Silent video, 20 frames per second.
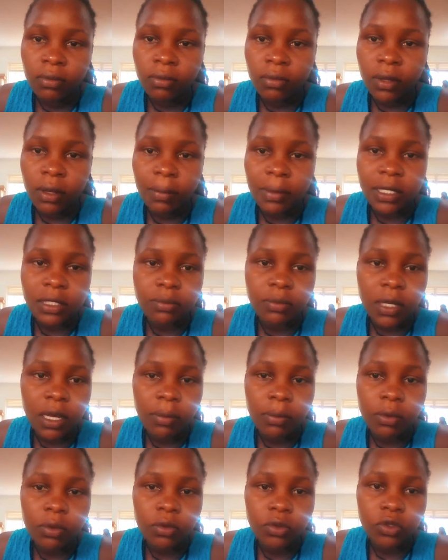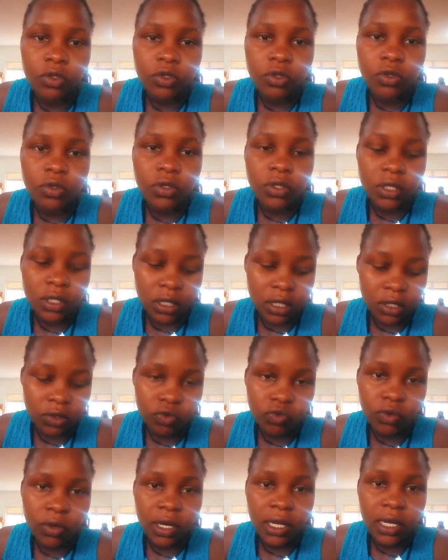But me, I'm going to use this one,